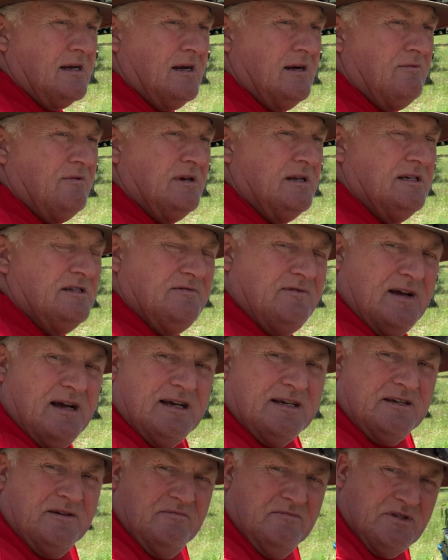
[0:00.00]
one of these
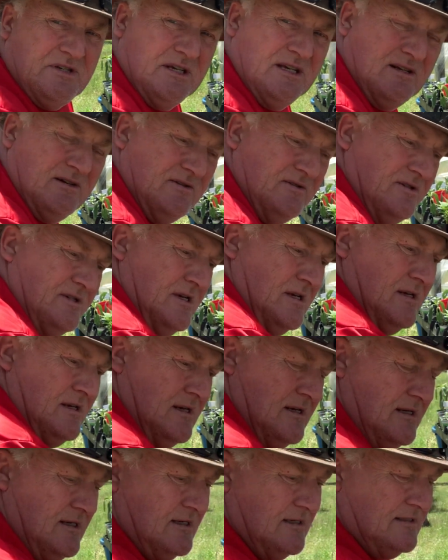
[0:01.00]
vacuum sealers
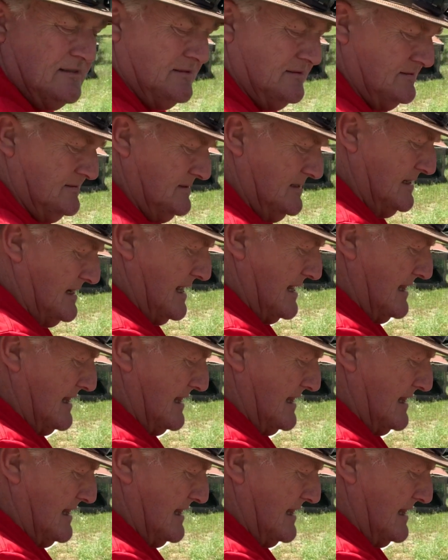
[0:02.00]
that I